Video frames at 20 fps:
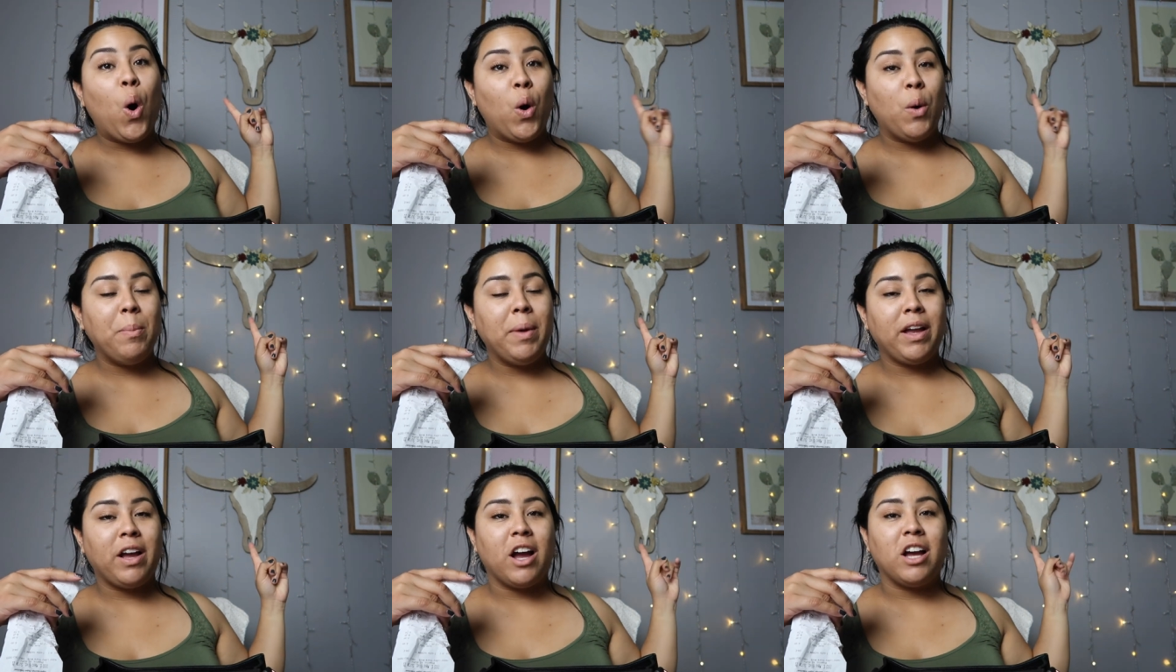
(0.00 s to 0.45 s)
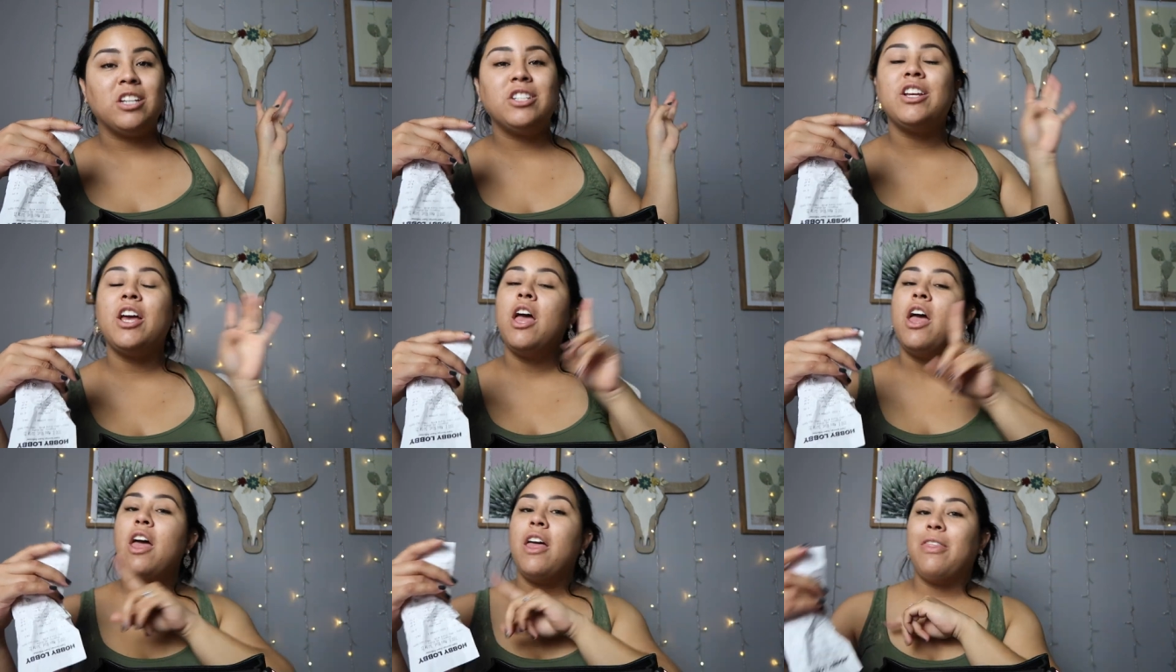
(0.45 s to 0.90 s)
Oh my gosh.
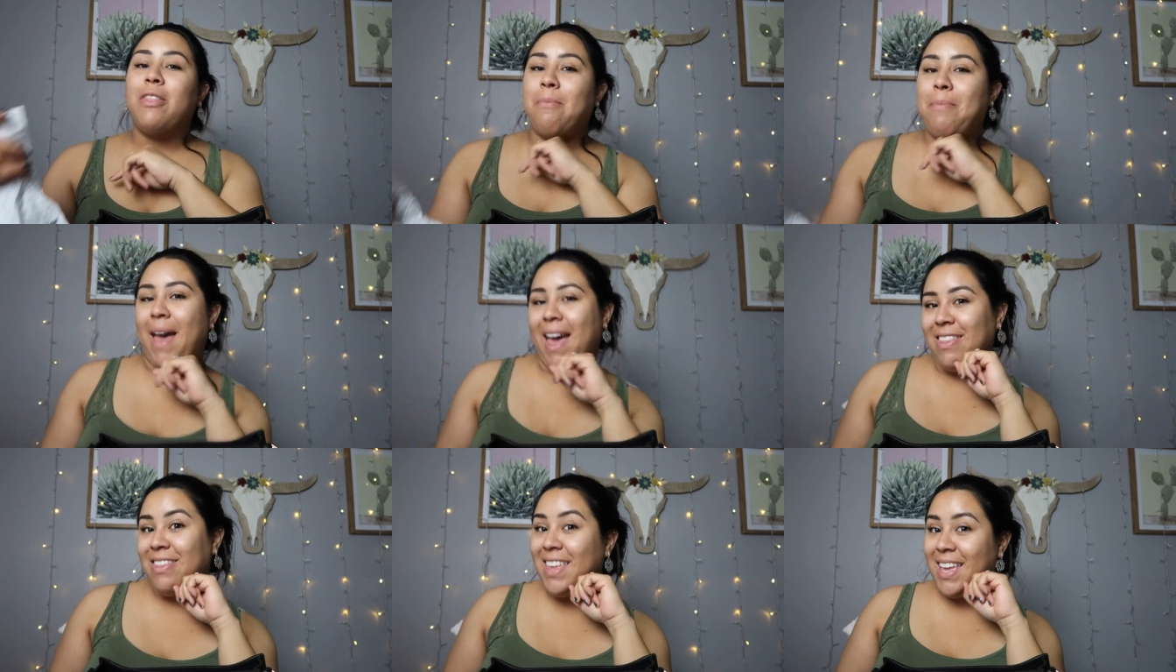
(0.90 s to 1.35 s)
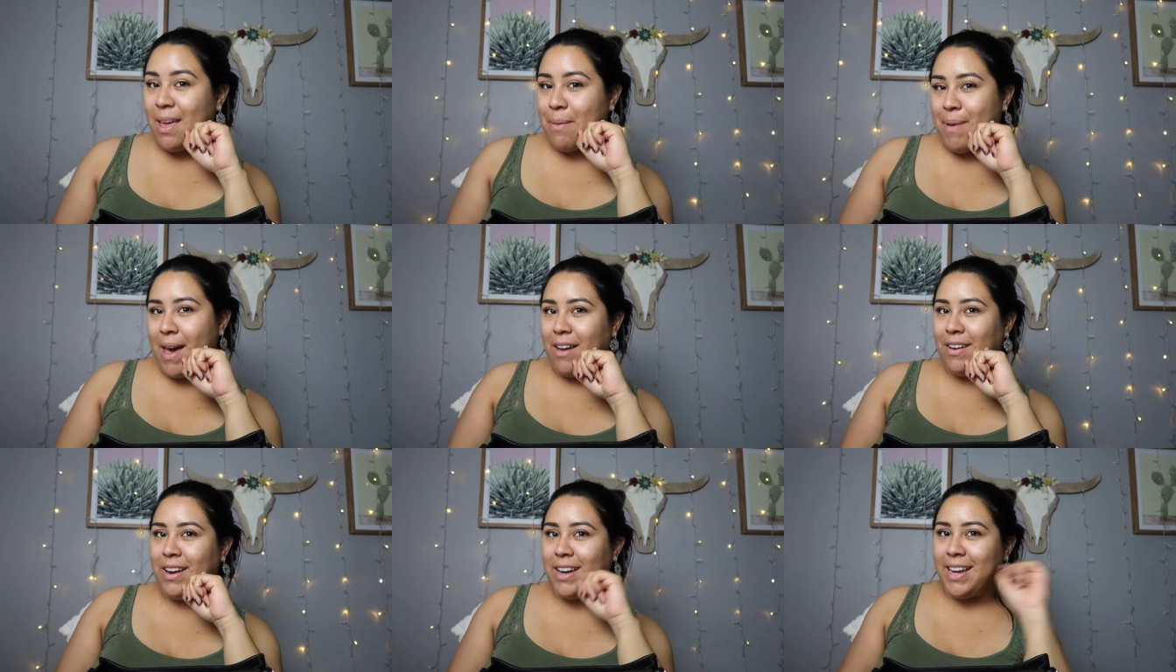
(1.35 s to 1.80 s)
The bad thing
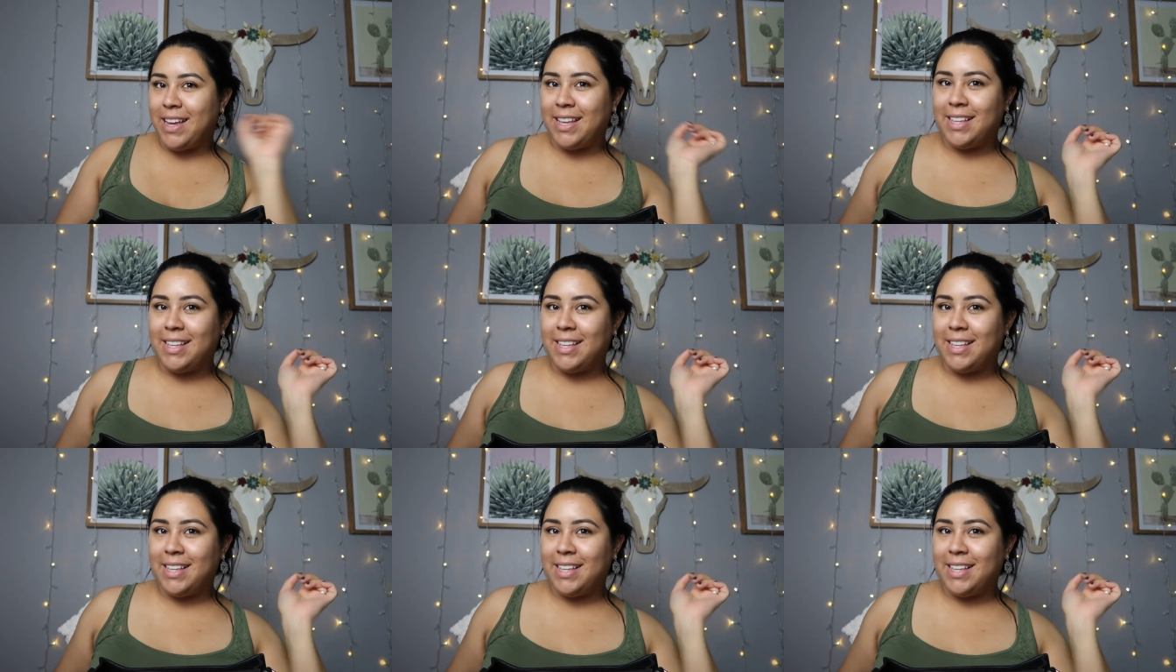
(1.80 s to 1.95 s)
about it